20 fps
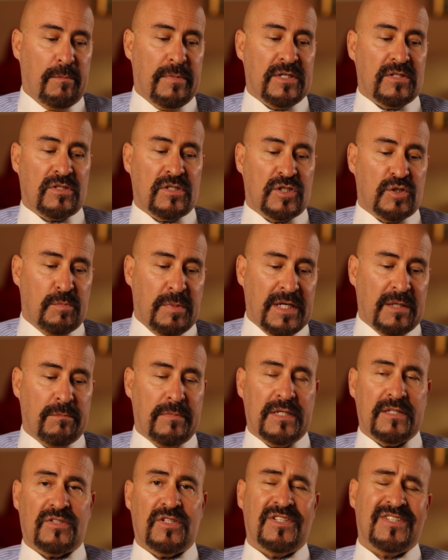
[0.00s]
business, big
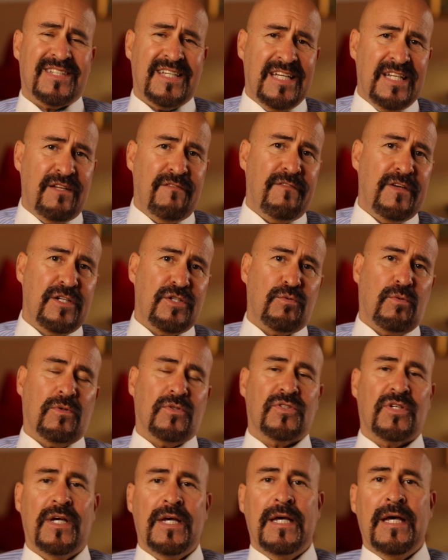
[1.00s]
business,
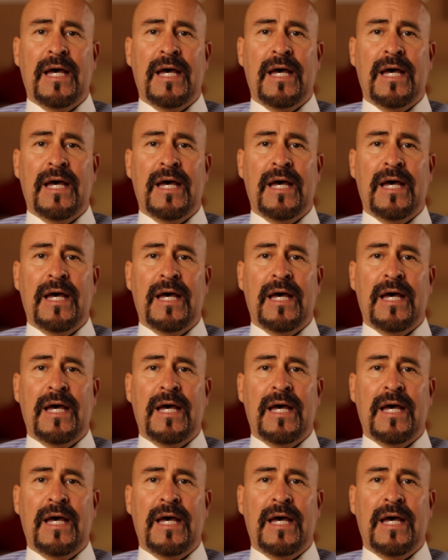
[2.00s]
individuals.